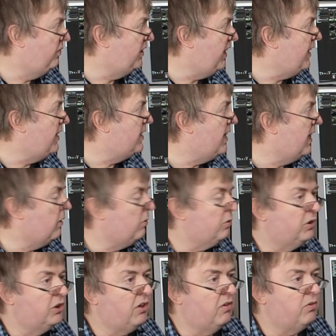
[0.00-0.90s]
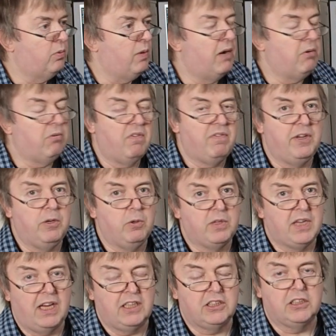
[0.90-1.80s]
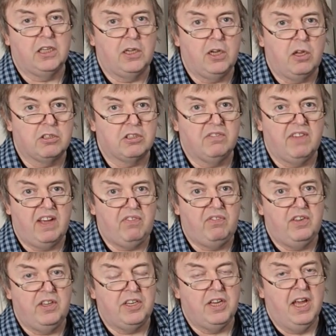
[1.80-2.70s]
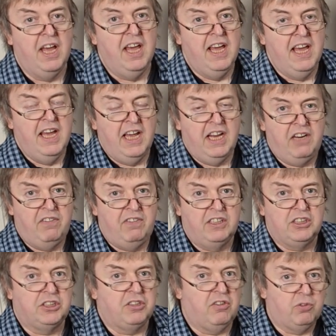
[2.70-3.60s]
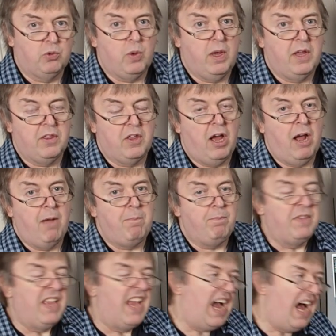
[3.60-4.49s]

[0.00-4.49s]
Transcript: detailed software review takes a lot of effort. And if it's software that I'm